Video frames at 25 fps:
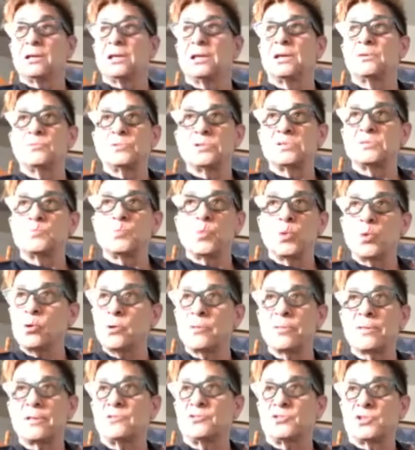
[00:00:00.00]
It was
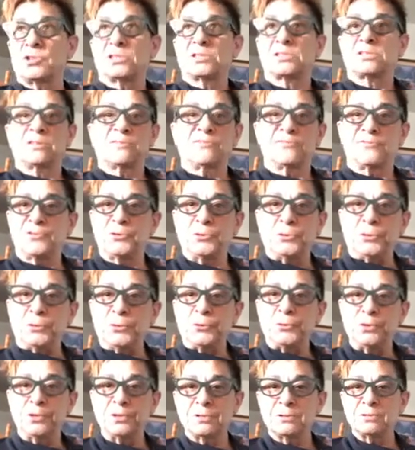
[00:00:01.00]
more than just the
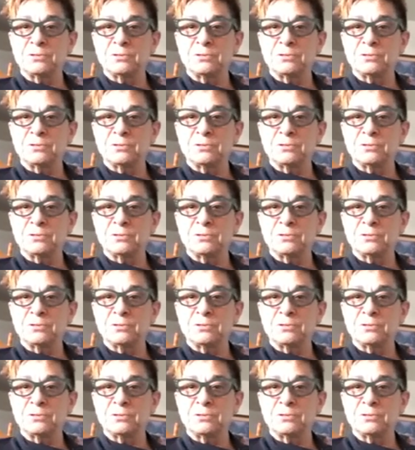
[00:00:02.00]
food.